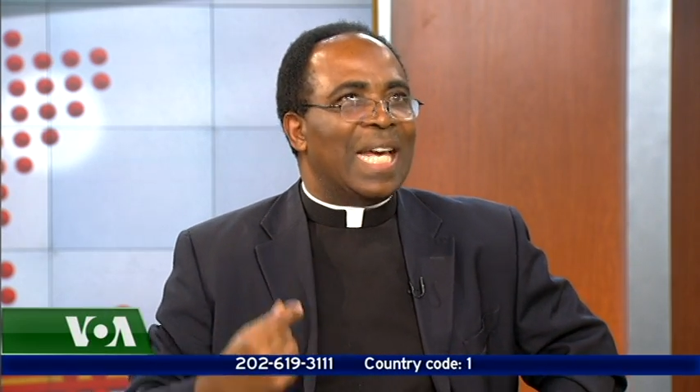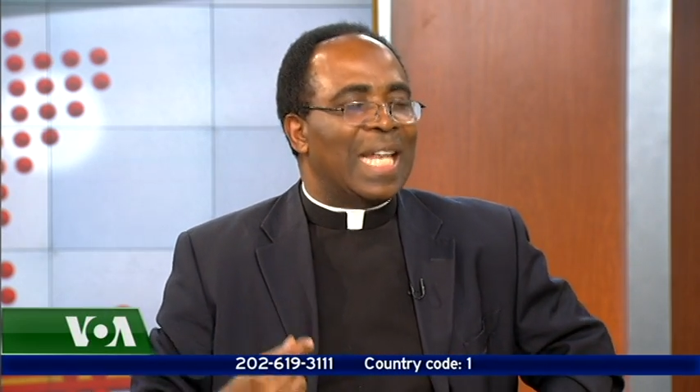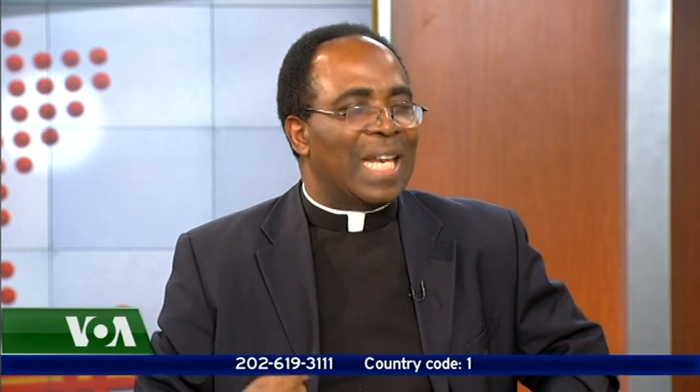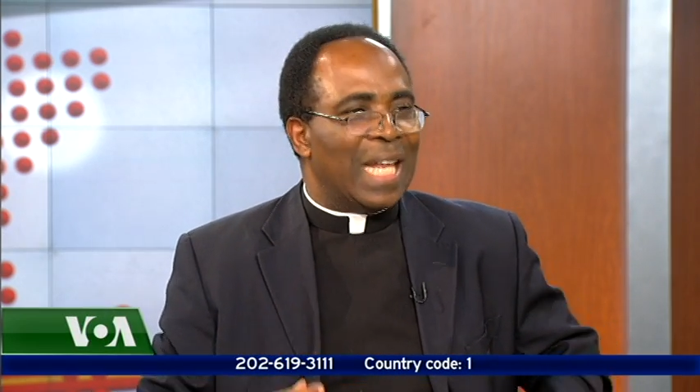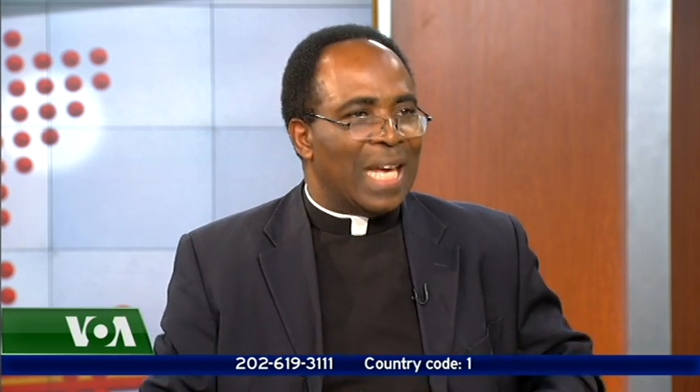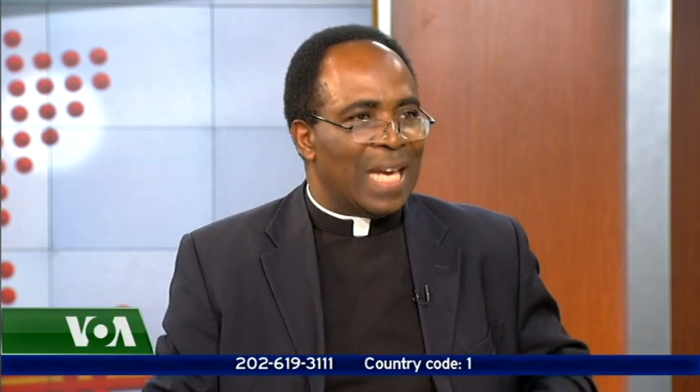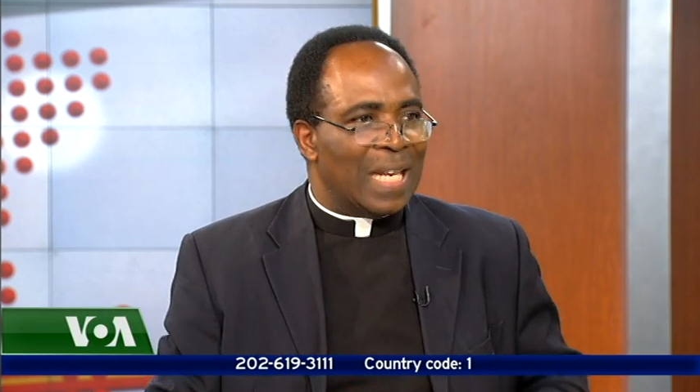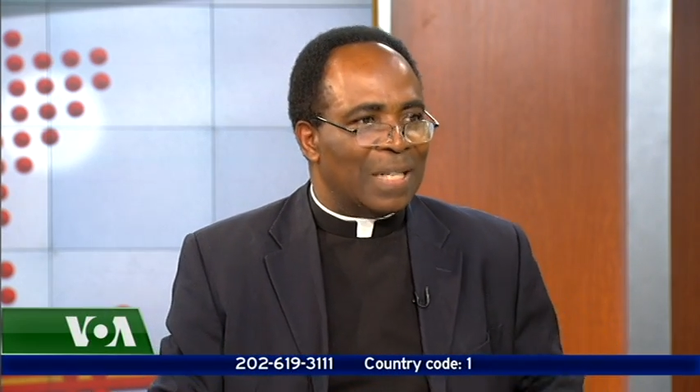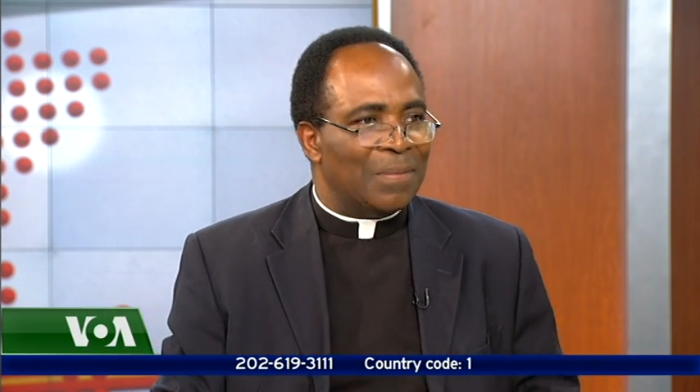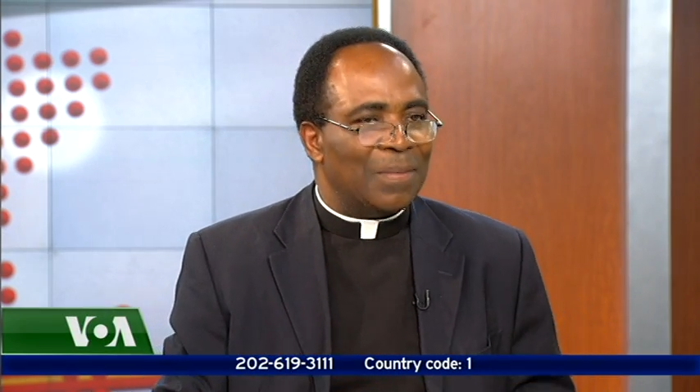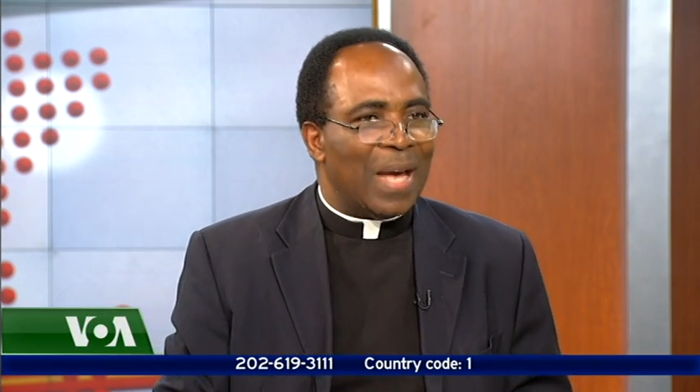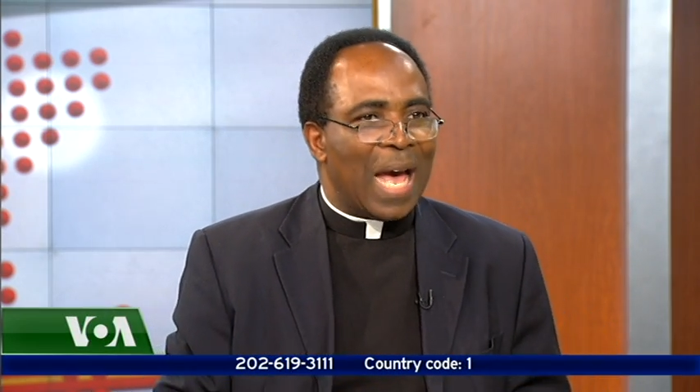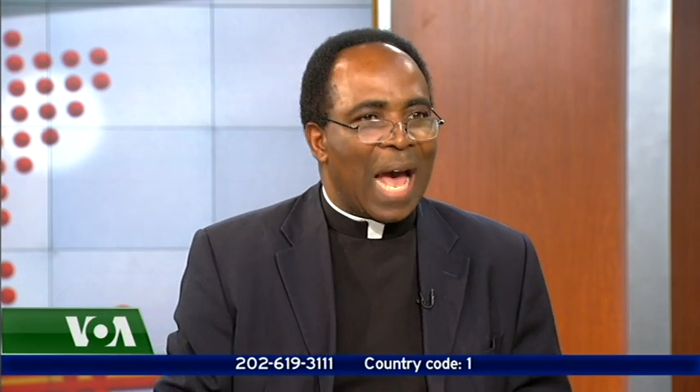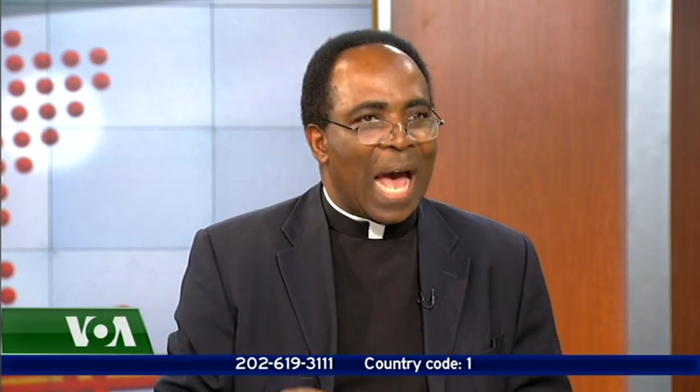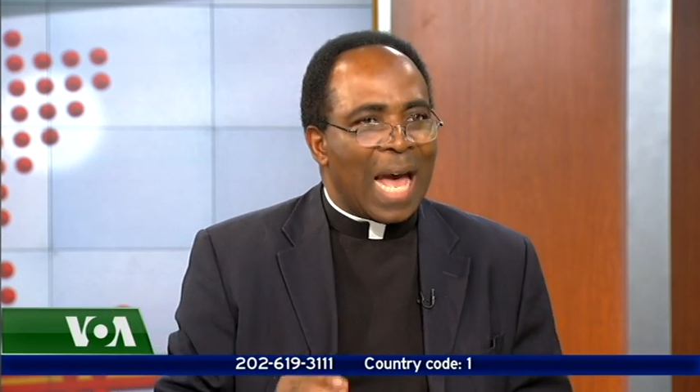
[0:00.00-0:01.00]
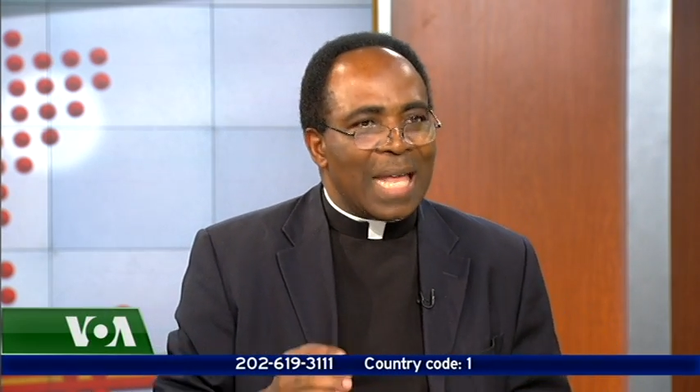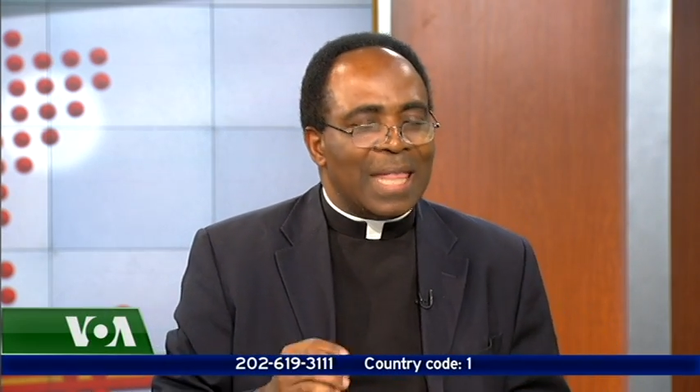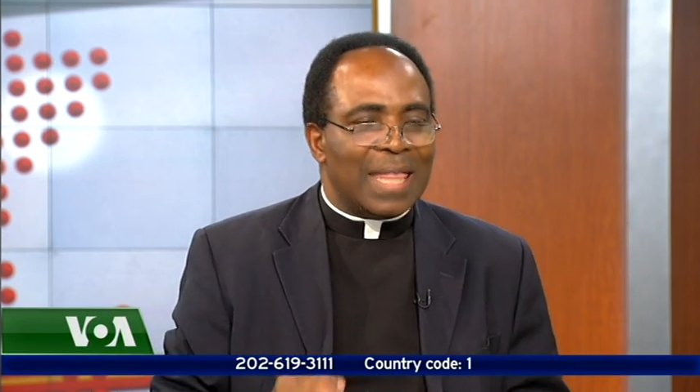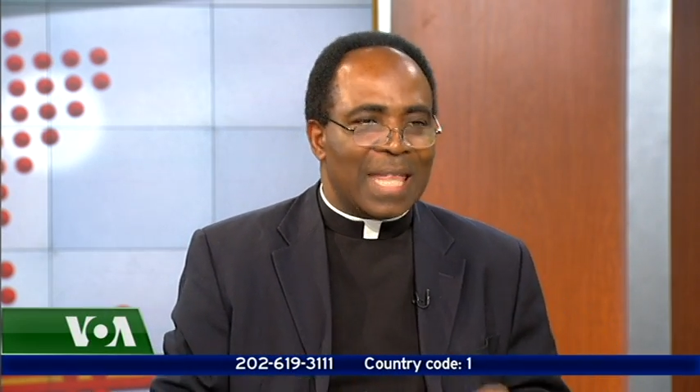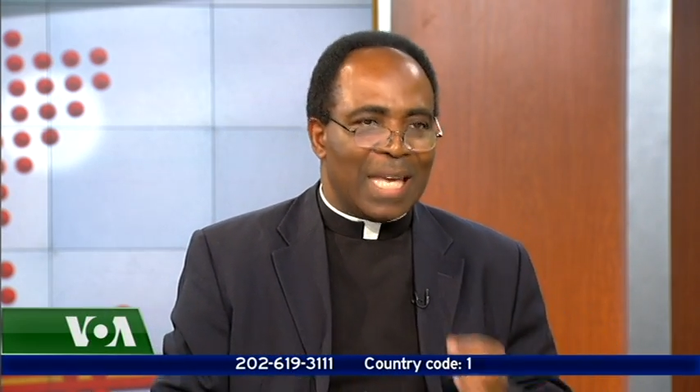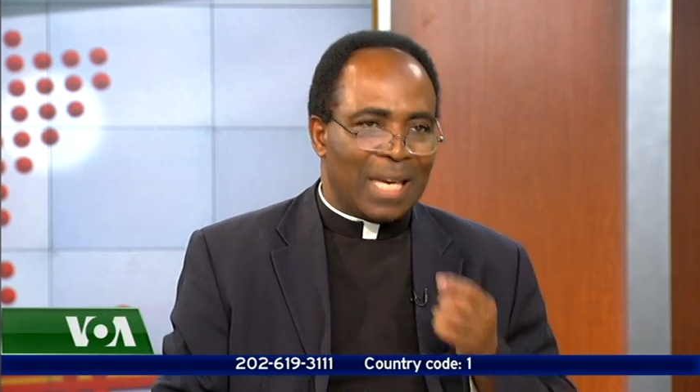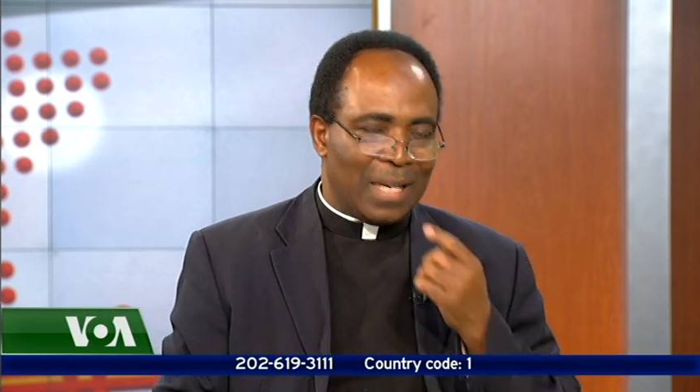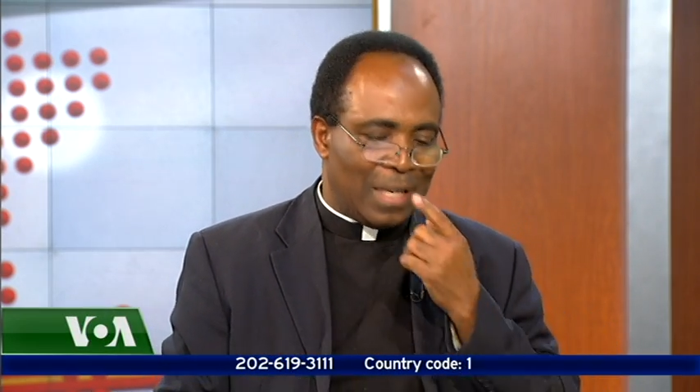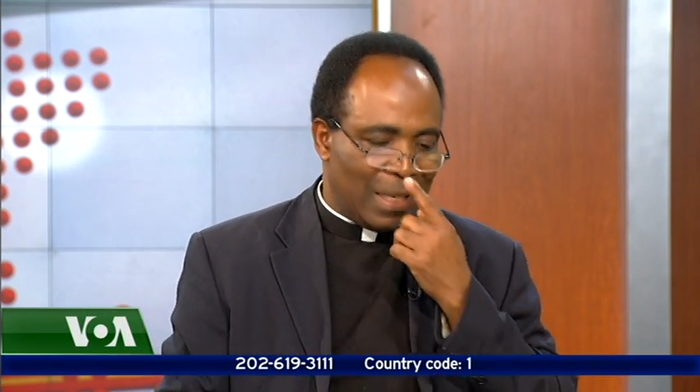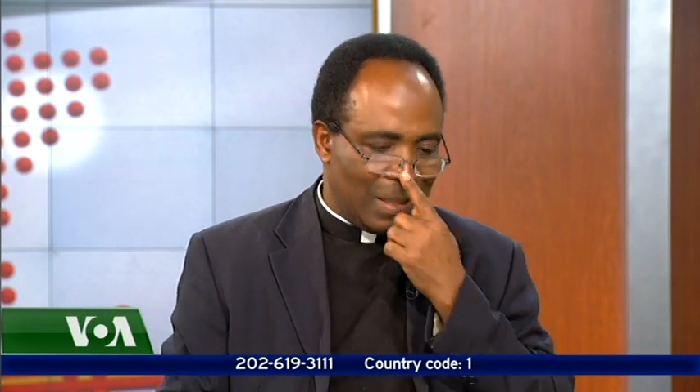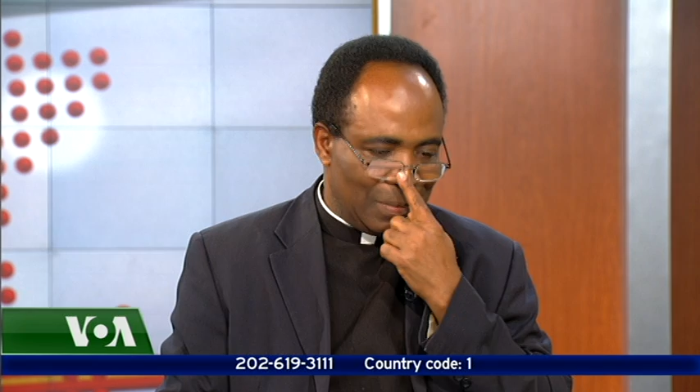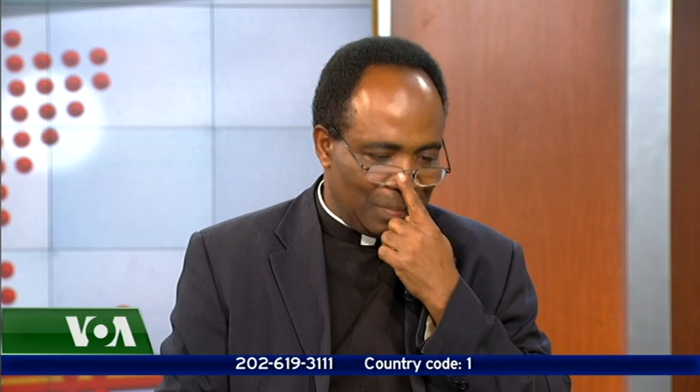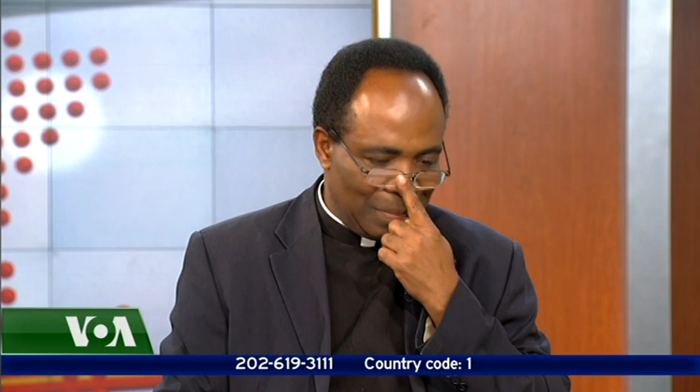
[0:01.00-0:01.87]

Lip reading: they learn? I think